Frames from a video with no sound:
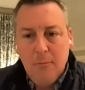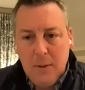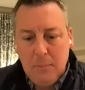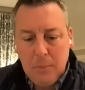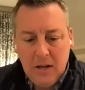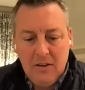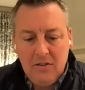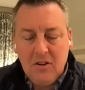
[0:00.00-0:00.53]
be
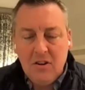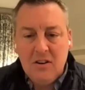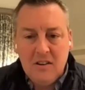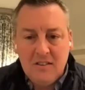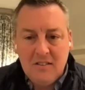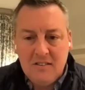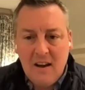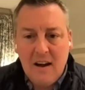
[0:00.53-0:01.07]
placed
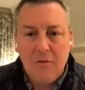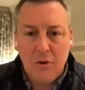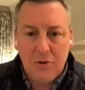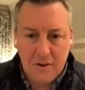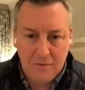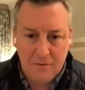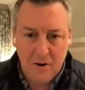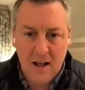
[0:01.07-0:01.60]
into several
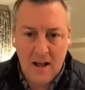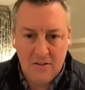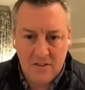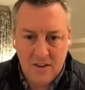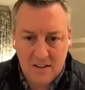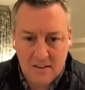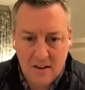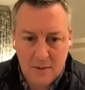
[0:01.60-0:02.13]
different
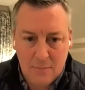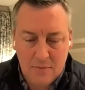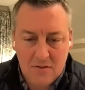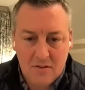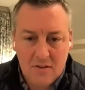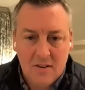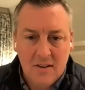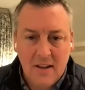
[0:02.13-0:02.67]
asset
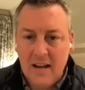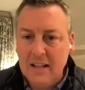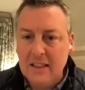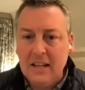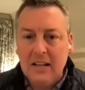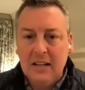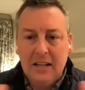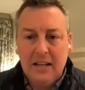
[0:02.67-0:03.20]
types. Yeah.
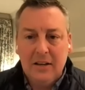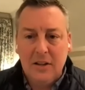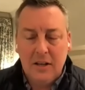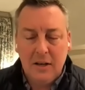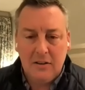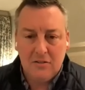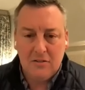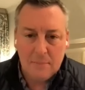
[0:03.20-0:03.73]
Anything
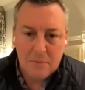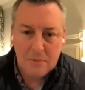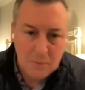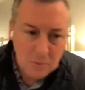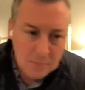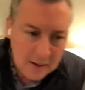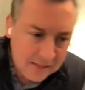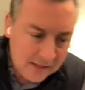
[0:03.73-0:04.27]
legally
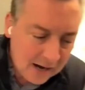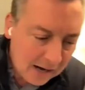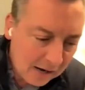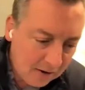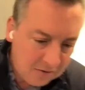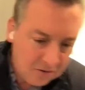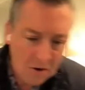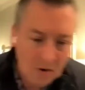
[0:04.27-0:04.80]
acceptable by the
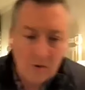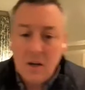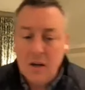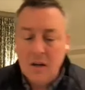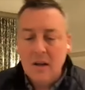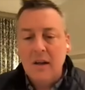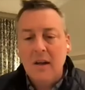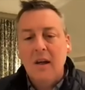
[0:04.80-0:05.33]
IRS code.
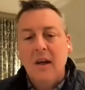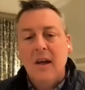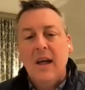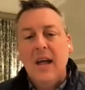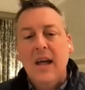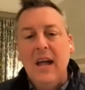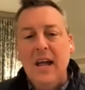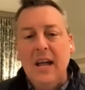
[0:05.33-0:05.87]

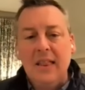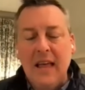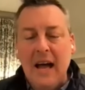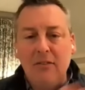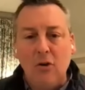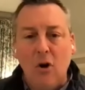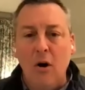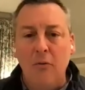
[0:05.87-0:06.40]

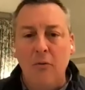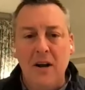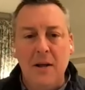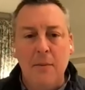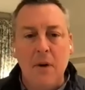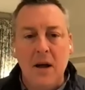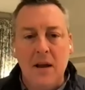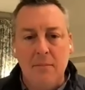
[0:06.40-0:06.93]
That's
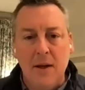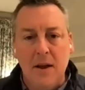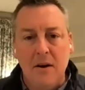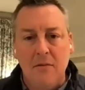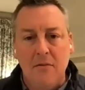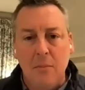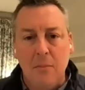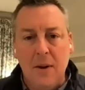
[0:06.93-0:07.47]
already a mind
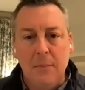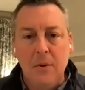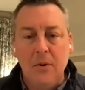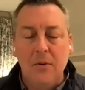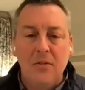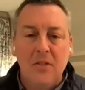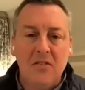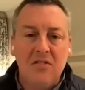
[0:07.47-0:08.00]
bender for
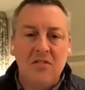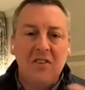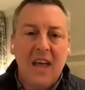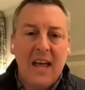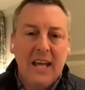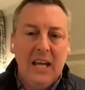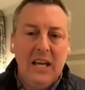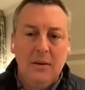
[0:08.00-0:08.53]
people. The
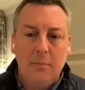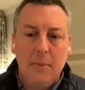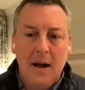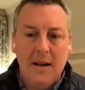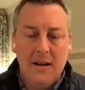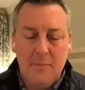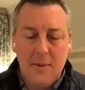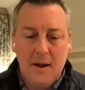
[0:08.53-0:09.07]
second
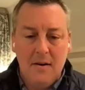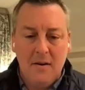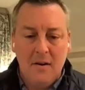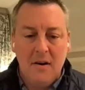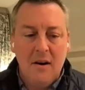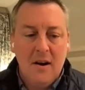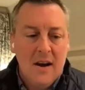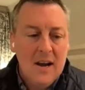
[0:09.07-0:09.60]
mind
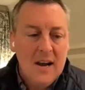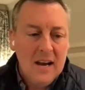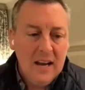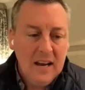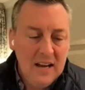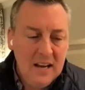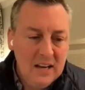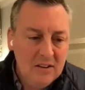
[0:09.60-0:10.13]
bender
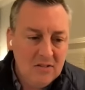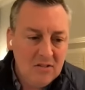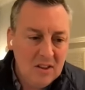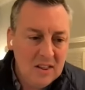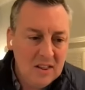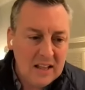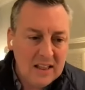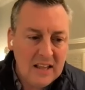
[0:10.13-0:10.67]

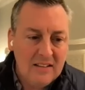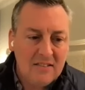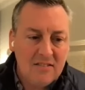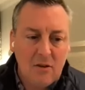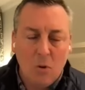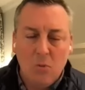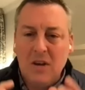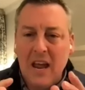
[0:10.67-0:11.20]
is that it's
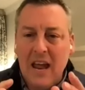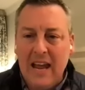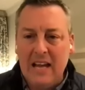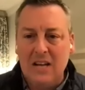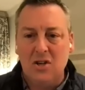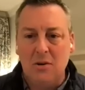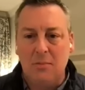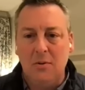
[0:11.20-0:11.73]
so
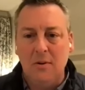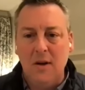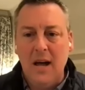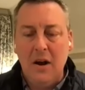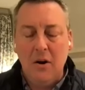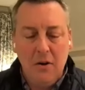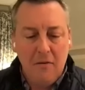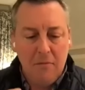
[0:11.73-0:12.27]
tangible.
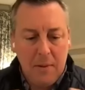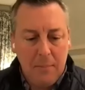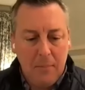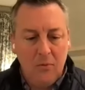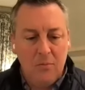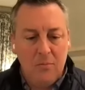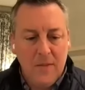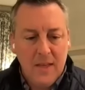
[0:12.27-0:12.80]
I don't know if
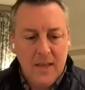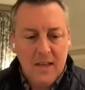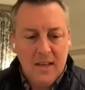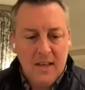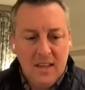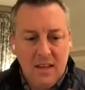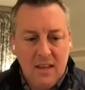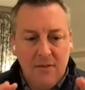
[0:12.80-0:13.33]
people
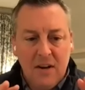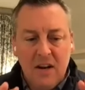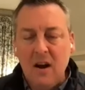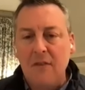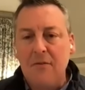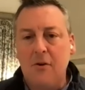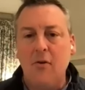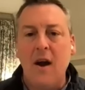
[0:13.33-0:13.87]
give it
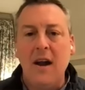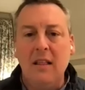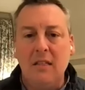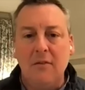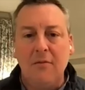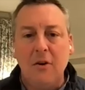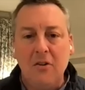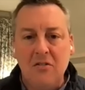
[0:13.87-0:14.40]
enough
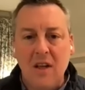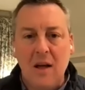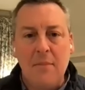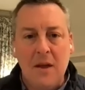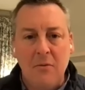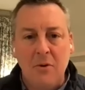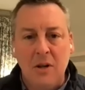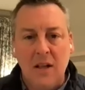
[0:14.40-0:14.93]
credit the first time
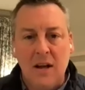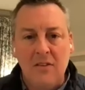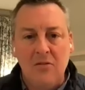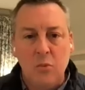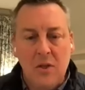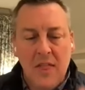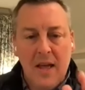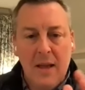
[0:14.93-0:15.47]
they
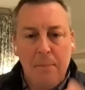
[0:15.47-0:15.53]
realize when